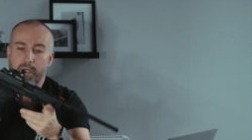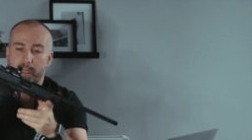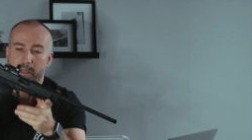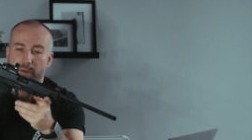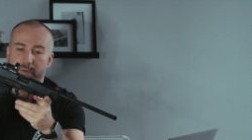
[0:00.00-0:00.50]

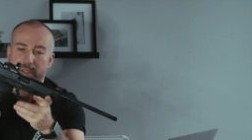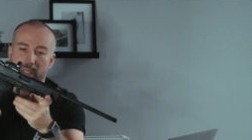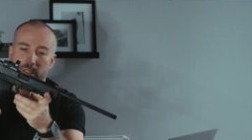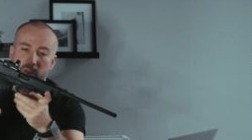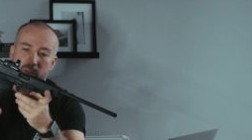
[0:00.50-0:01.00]
Yeah, so
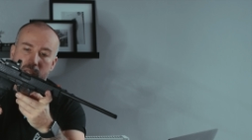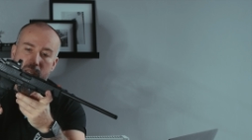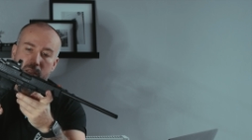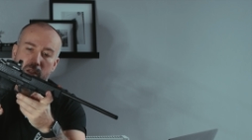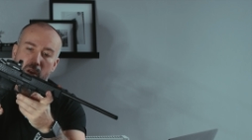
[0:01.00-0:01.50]
obviously it's got
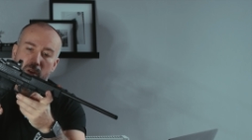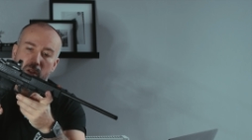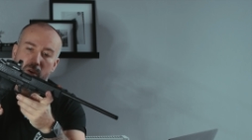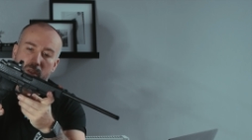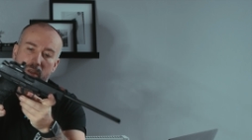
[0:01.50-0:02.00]
the
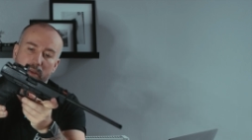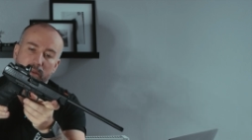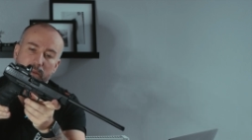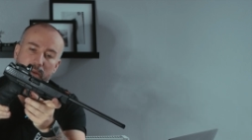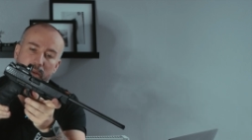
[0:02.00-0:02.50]
Glock-like
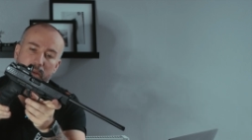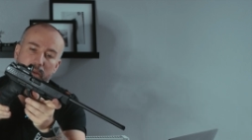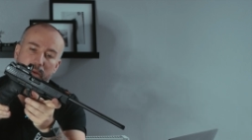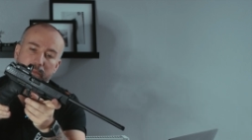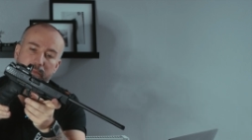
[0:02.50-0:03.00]

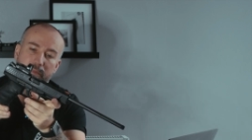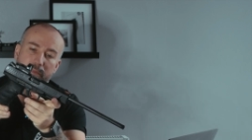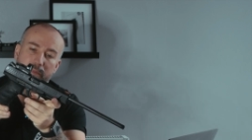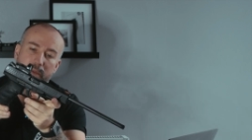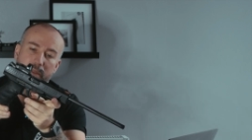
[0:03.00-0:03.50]

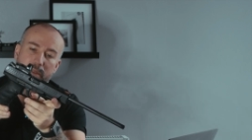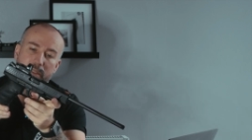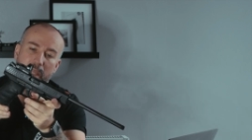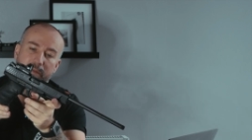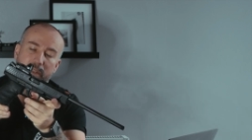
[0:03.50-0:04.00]

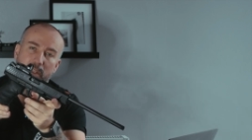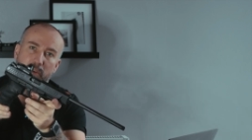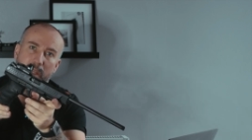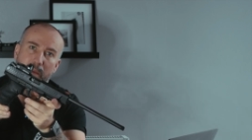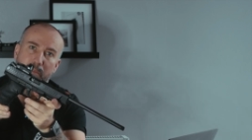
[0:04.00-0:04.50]
safety
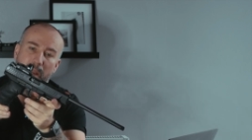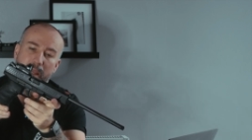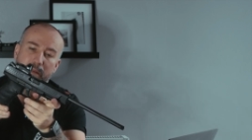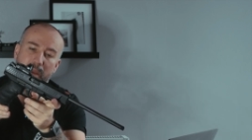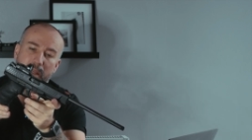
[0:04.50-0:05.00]
trigger
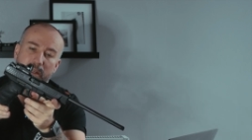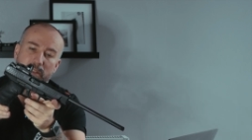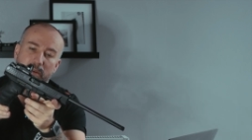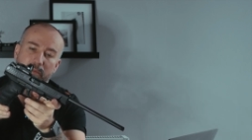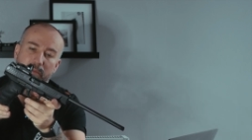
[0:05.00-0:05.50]
blade
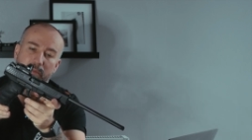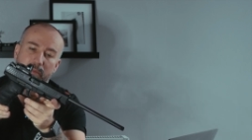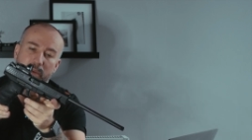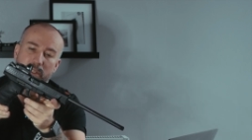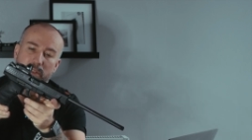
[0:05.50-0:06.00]
mechanism,
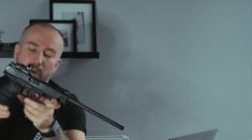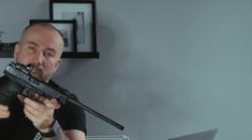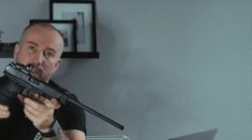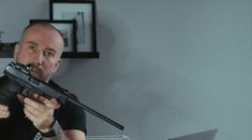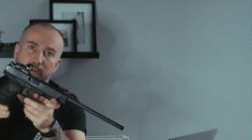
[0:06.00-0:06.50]
which is
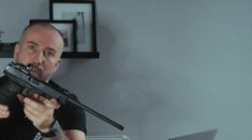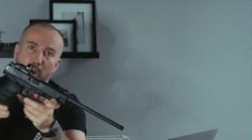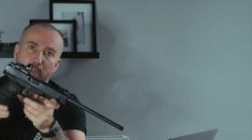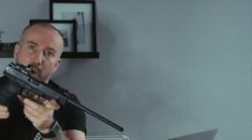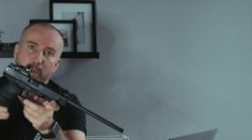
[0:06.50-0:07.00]
ideal for
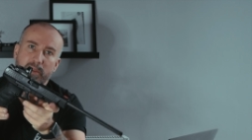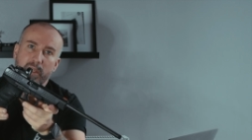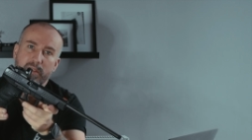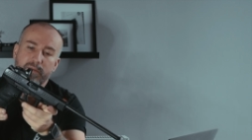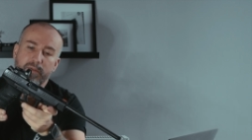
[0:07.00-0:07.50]
my
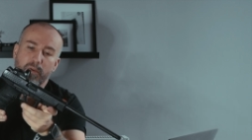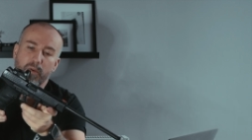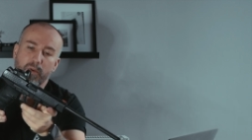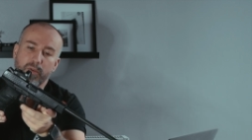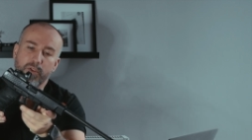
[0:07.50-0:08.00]
purposes
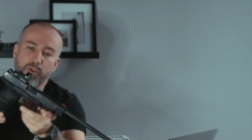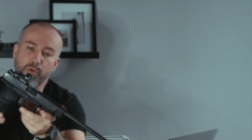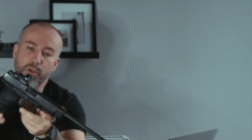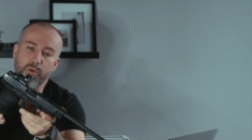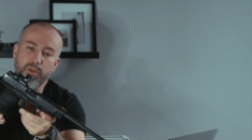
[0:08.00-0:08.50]
for
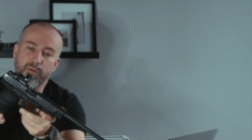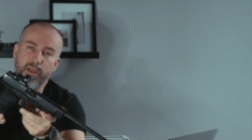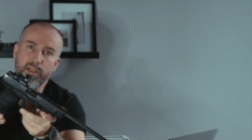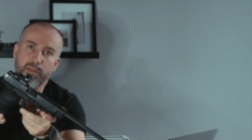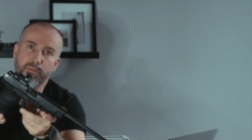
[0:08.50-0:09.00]
dual use of
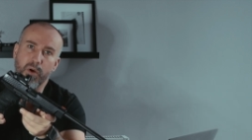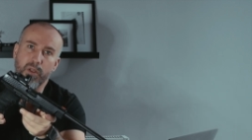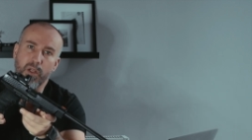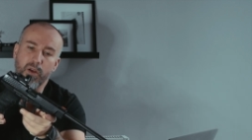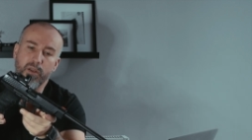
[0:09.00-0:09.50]
this and my
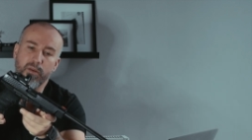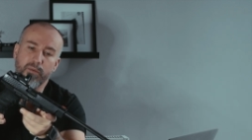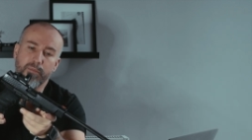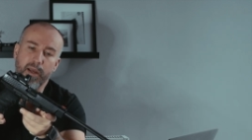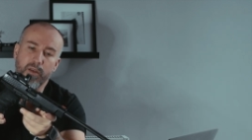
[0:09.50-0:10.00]
Glock
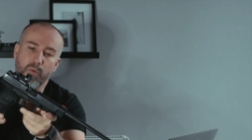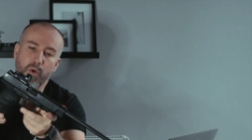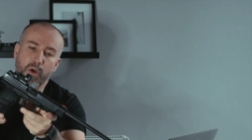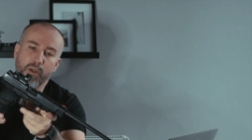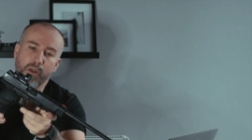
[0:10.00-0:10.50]
back at
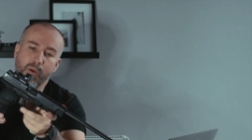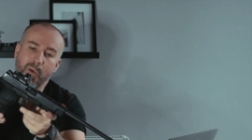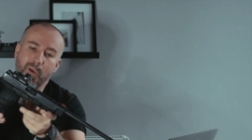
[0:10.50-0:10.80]
work.